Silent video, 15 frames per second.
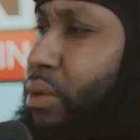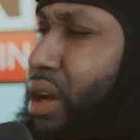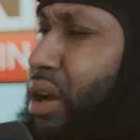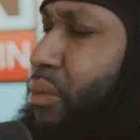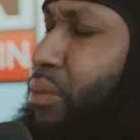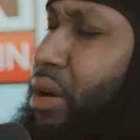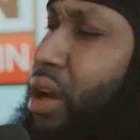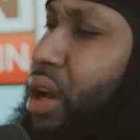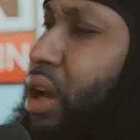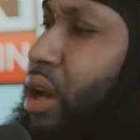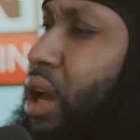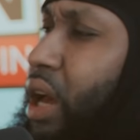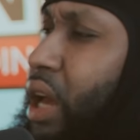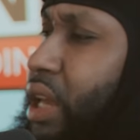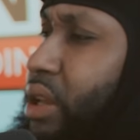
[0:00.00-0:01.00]
I want
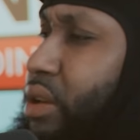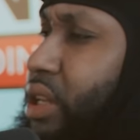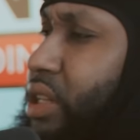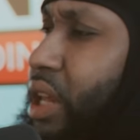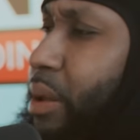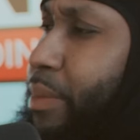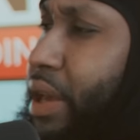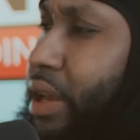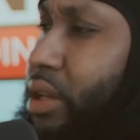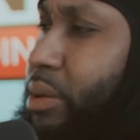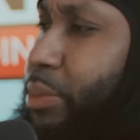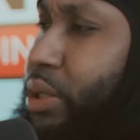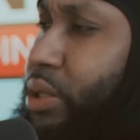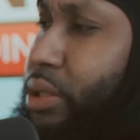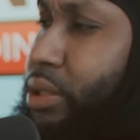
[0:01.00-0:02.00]
how, how you get that back
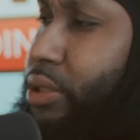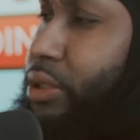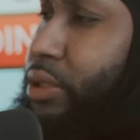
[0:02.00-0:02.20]
in blood?